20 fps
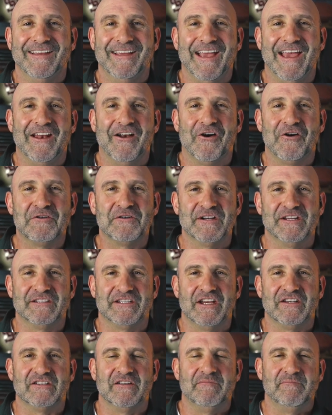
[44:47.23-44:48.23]
and our
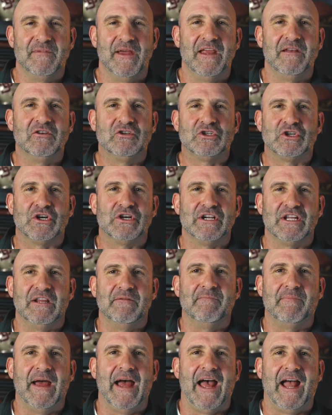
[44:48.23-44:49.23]
organization, of men
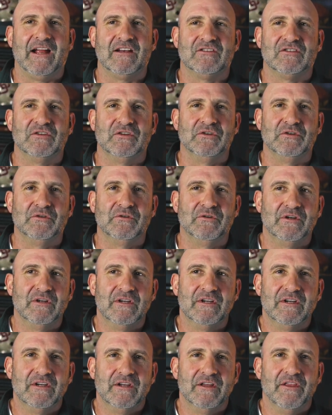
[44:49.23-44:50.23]
journeying back to
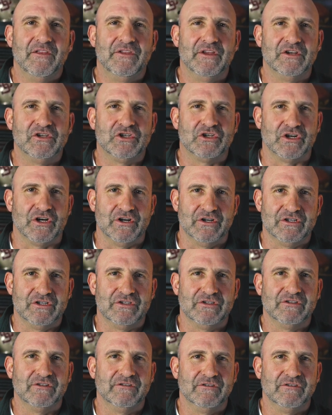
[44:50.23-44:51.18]
the church.